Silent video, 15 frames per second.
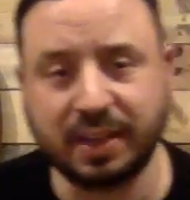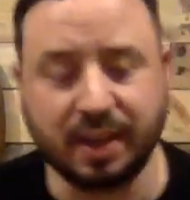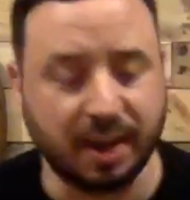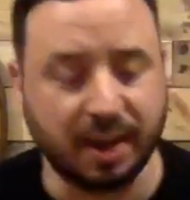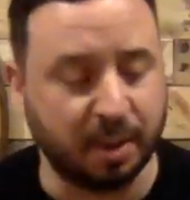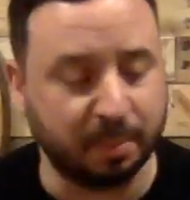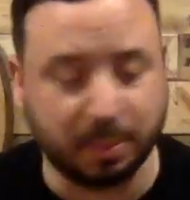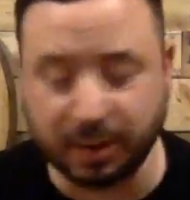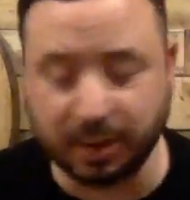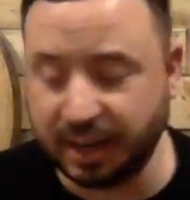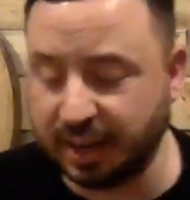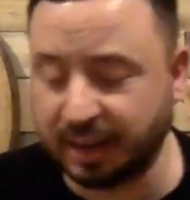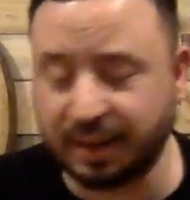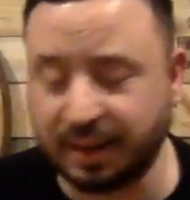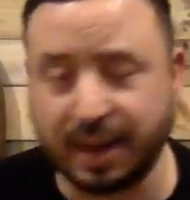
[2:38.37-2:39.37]
um,
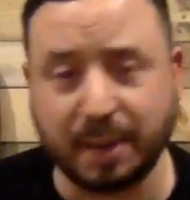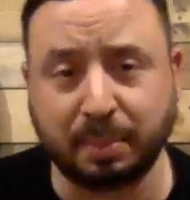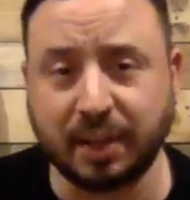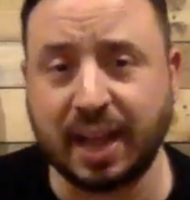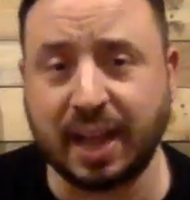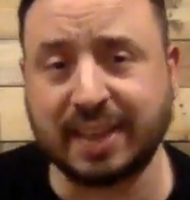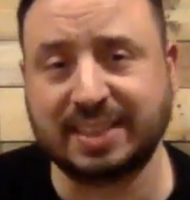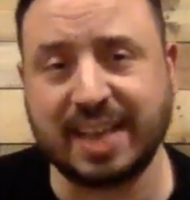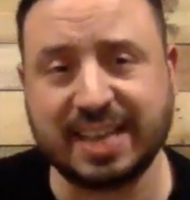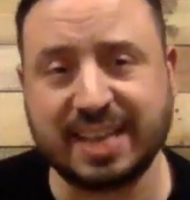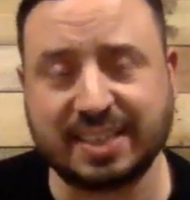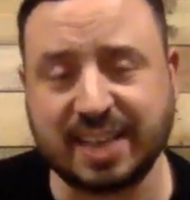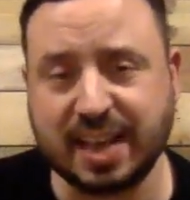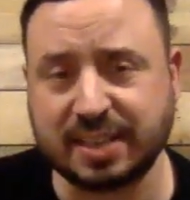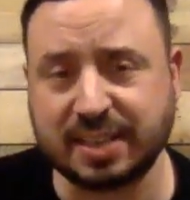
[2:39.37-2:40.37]
putting in a blind
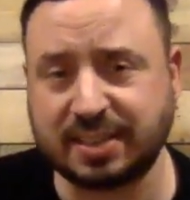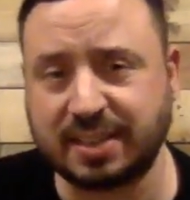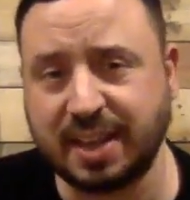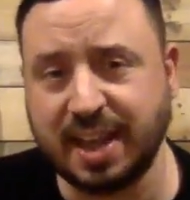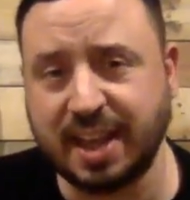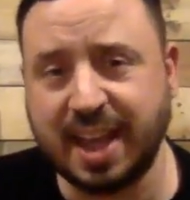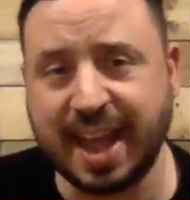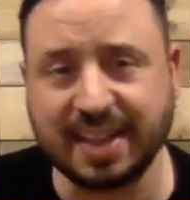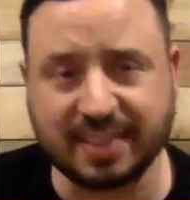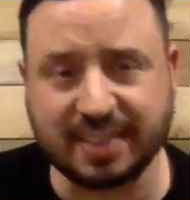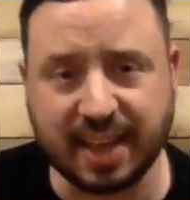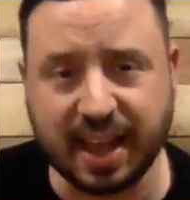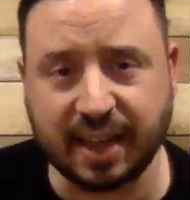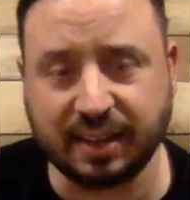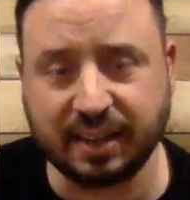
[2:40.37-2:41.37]
taste test head
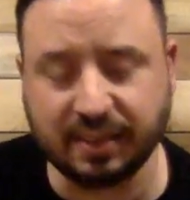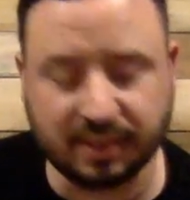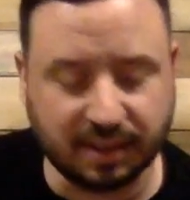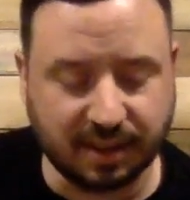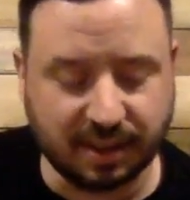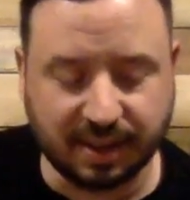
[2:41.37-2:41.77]
to head.